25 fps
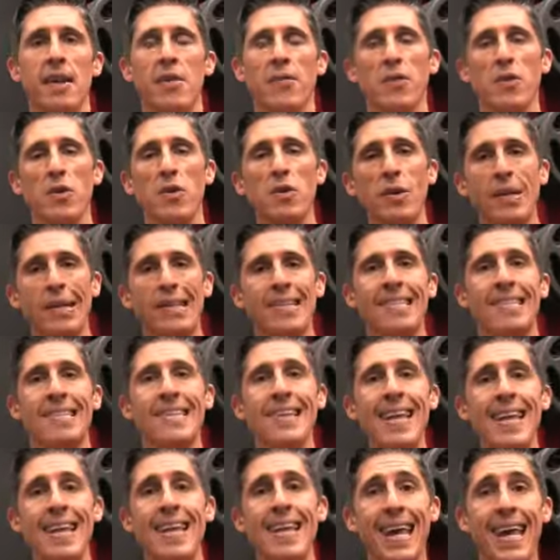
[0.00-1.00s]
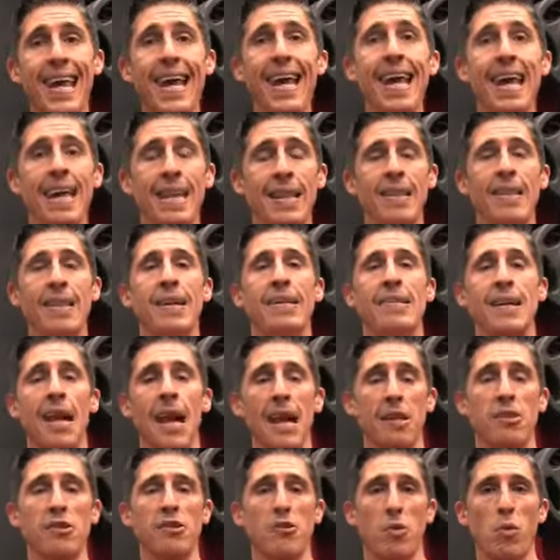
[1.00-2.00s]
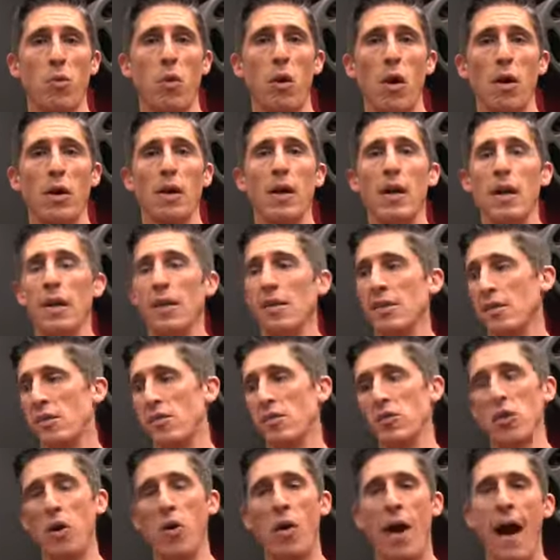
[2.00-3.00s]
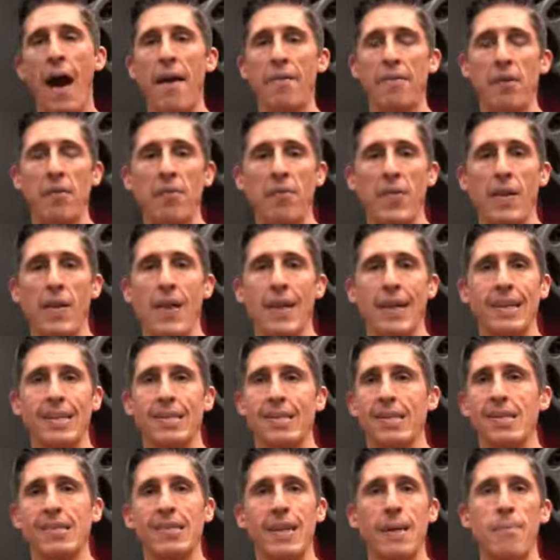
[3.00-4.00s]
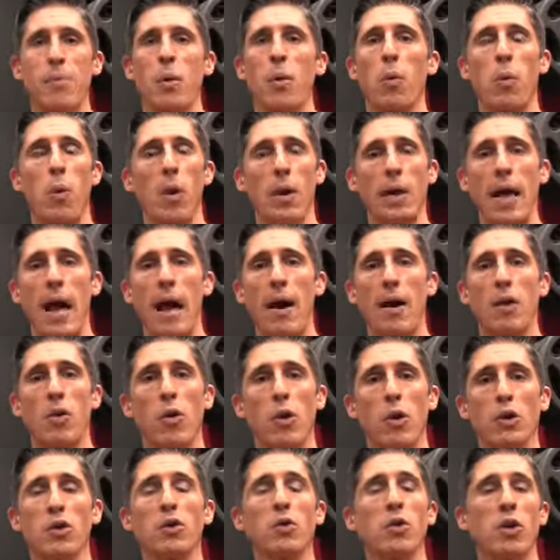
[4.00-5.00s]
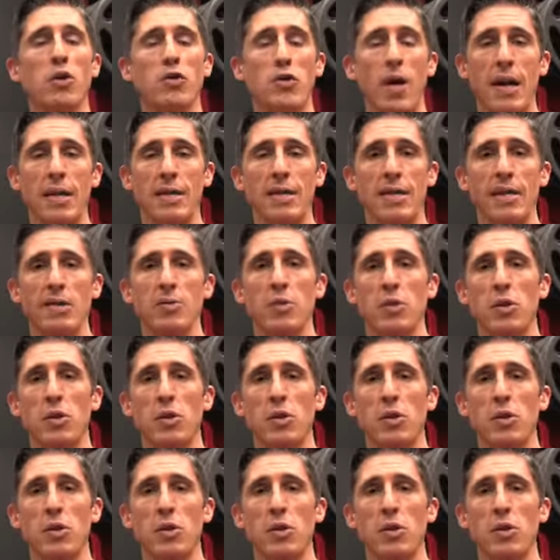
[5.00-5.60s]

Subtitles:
for you to sneak in this extra work so that you don't have to feel like it's a separate workout in order to address this.